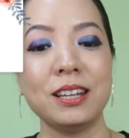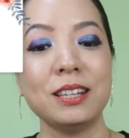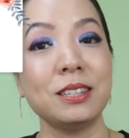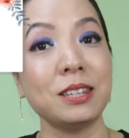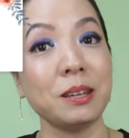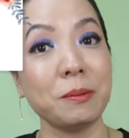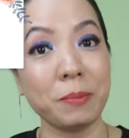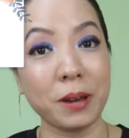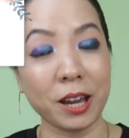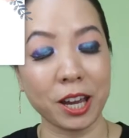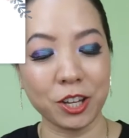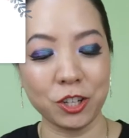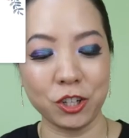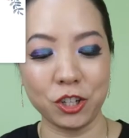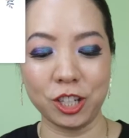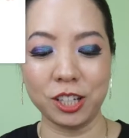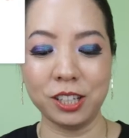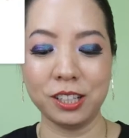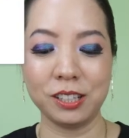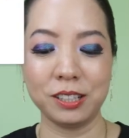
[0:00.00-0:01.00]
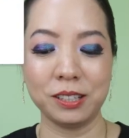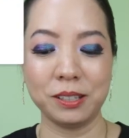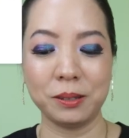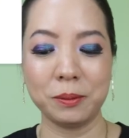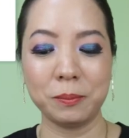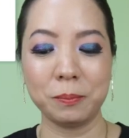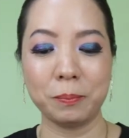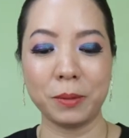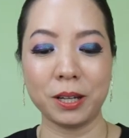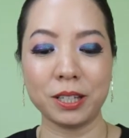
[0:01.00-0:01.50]
same packaging,
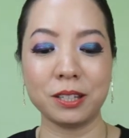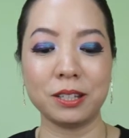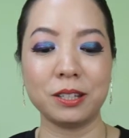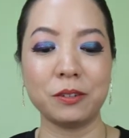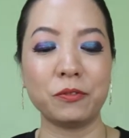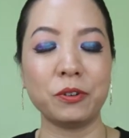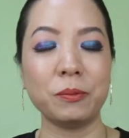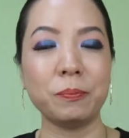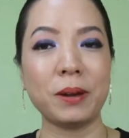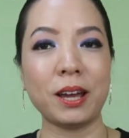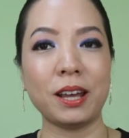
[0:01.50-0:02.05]
but different